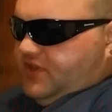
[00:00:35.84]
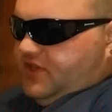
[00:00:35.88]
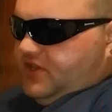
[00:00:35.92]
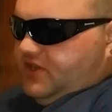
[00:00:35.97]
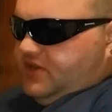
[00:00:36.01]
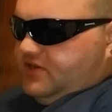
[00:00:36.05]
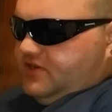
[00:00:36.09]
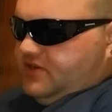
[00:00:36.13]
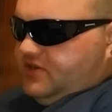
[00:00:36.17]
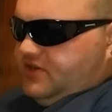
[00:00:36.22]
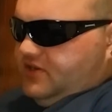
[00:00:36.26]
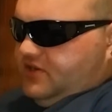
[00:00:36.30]

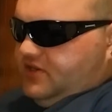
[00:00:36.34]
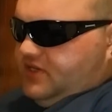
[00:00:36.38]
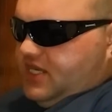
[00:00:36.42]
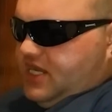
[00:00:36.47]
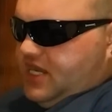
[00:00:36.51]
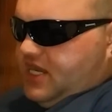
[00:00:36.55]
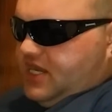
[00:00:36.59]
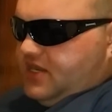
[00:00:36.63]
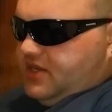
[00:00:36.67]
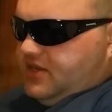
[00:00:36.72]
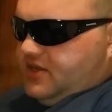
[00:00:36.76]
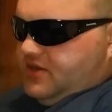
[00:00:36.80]
fiend
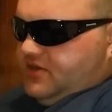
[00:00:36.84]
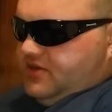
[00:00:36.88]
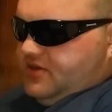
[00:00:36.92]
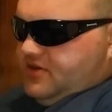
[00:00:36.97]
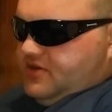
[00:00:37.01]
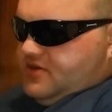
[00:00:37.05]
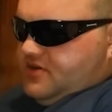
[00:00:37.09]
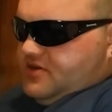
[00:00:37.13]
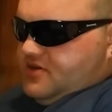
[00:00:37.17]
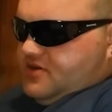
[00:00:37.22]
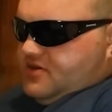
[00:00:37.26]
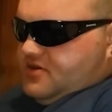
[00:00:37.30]
tag.
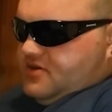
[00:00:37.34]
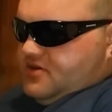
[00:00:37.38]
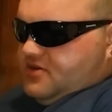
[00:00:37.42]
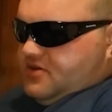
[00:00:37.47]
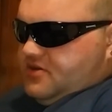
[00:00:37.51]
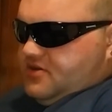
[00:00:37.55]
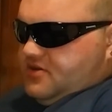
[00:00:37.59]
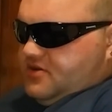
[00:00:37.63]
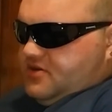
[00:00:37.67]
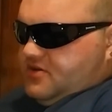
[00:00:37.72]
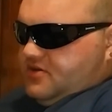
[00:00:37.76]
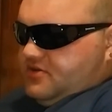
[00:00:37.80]

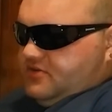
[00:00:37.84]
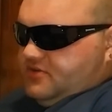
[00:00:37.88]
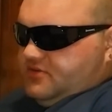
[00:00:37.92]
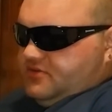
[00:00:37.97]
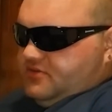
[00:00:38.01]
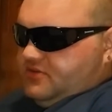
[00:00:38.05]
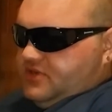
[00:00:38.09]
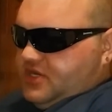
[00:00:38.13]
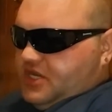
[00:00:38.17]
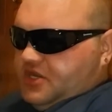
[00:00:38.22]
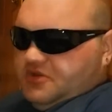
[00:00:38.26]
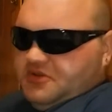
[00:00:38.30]

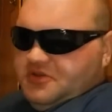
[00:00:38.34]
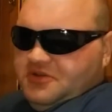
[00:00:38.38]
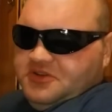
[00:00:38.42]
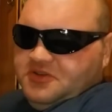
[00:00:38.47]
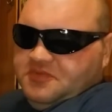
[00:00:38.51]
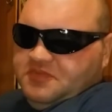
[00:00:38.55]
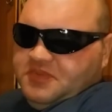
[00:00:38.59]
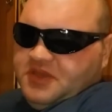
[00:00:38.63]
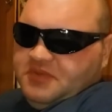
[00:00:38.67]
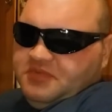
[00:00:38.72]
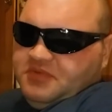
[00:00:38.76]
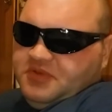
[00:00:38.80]
Now,
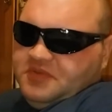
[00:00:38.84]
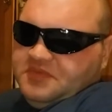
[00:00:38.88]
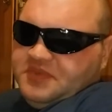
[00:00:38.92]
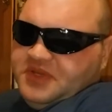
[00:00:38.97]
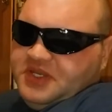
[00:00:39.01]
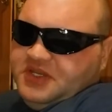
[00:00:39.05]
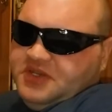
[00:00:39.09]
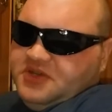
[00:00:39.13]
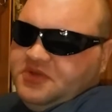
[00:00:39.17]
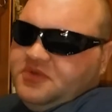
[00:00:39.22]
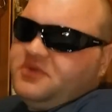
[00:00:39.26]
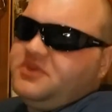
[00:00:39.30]
loads of people have
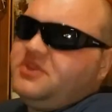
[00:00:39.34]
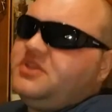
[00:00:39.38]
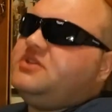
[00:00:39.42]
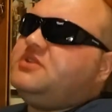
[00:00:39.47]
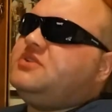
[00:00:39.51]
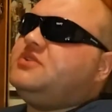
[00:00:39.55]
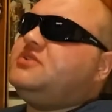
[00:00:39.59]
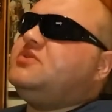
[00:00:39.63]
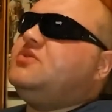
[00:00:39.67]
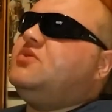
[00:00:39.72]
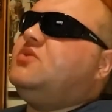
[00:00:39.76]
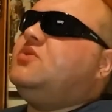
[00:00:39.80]
been doing
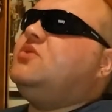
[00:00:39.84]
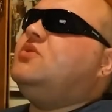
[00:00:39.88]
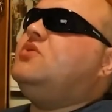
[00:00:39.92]
this